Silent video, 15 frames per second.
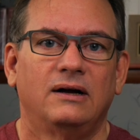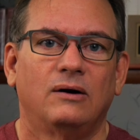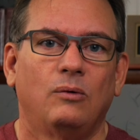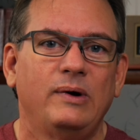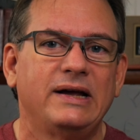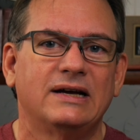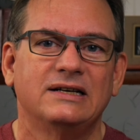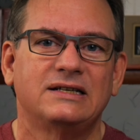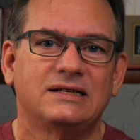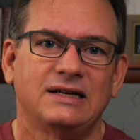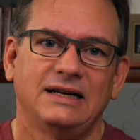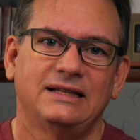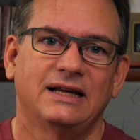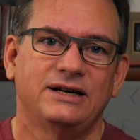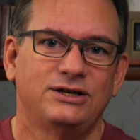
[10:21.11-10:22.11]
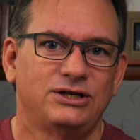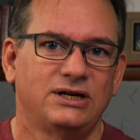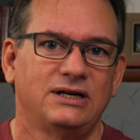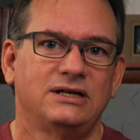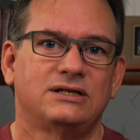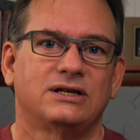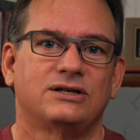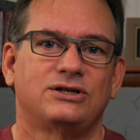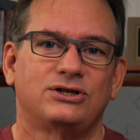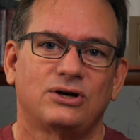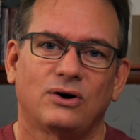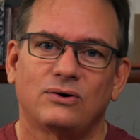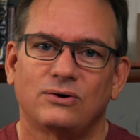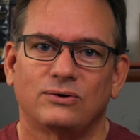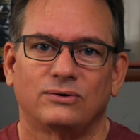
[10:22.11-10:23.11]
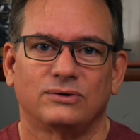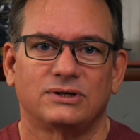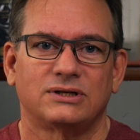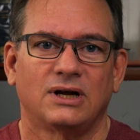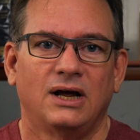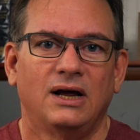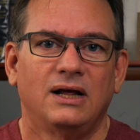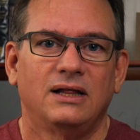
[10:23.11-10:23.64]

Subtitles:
We can see that Jesus shows